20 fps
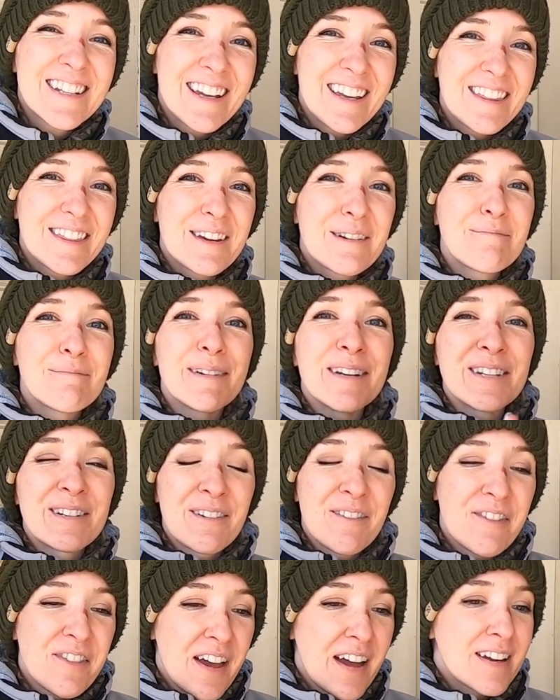to get them, but
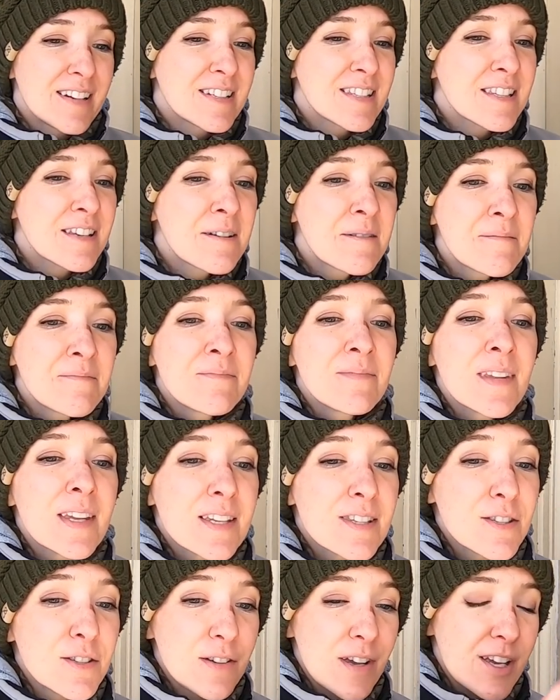no thanks.
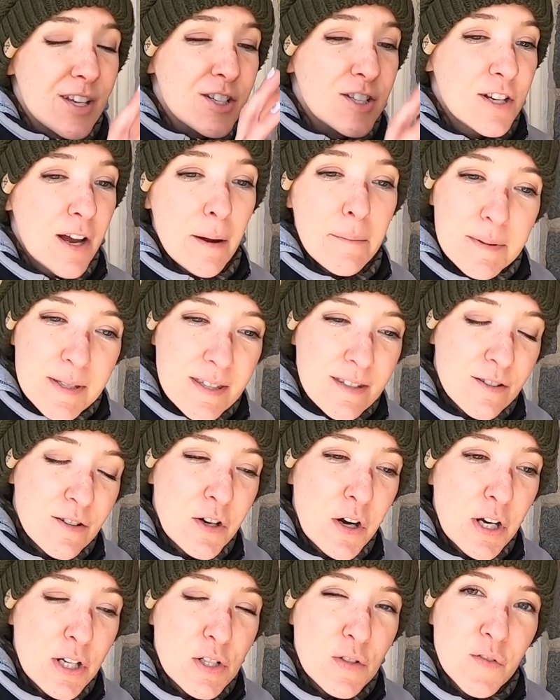So yeah, shopped in the
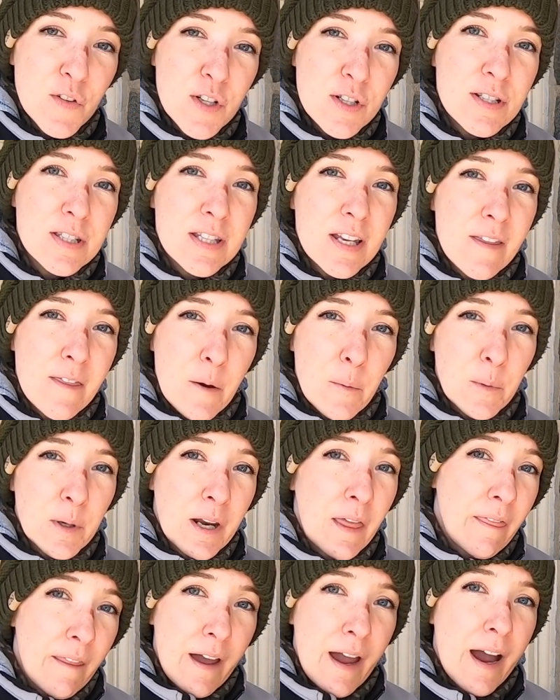garage first and then
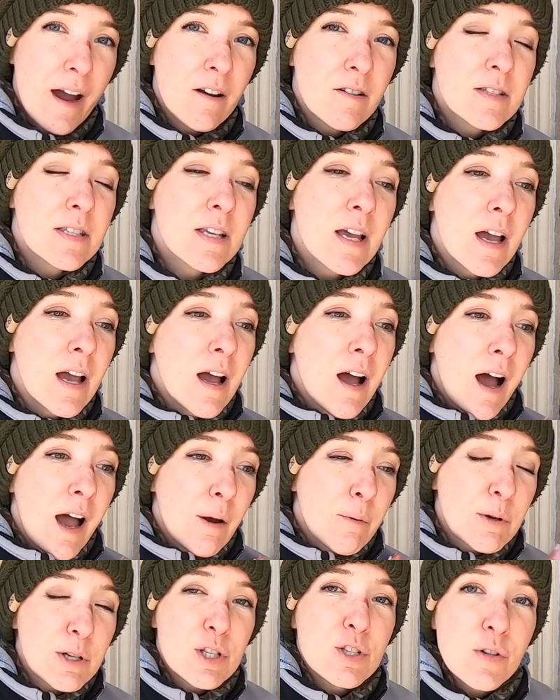went in the house.
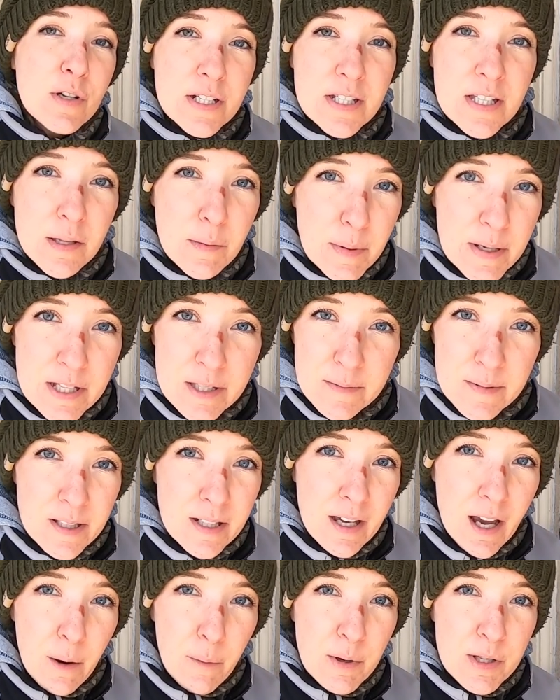I went straight to the
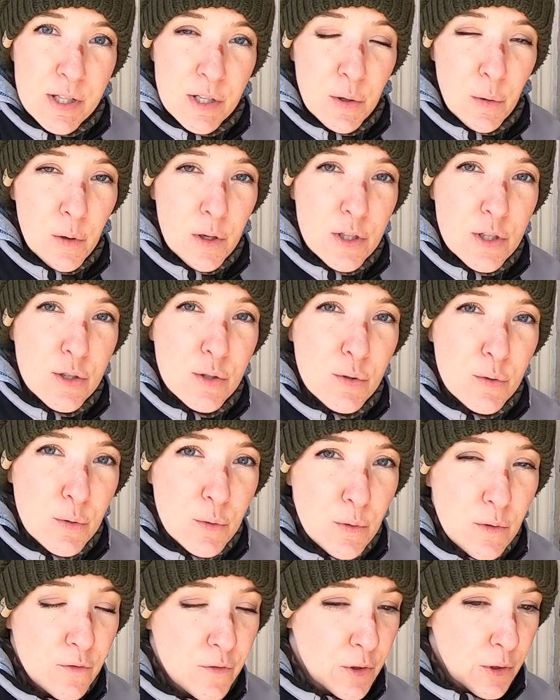basement. I wasn't going
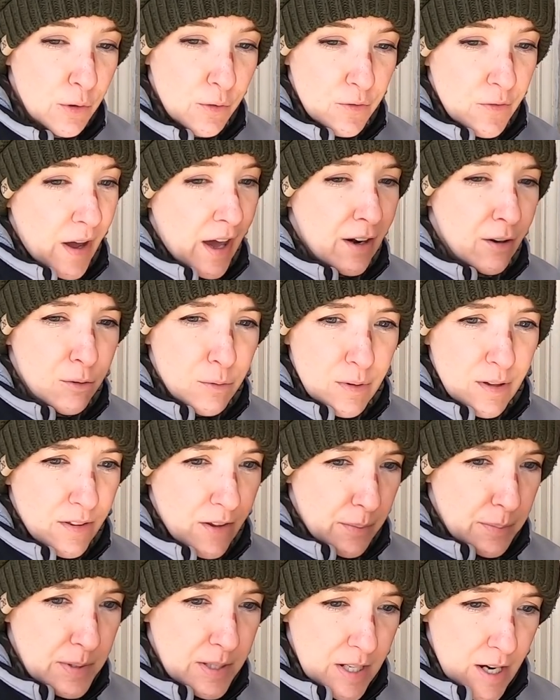to fiddle faddle with
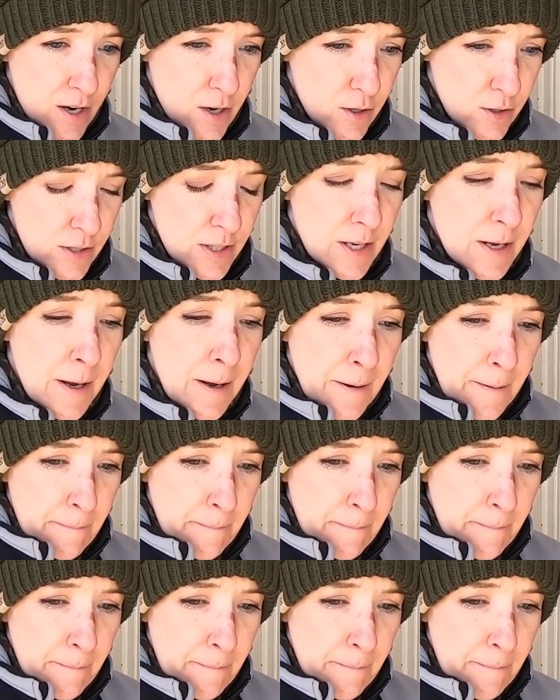upstairs.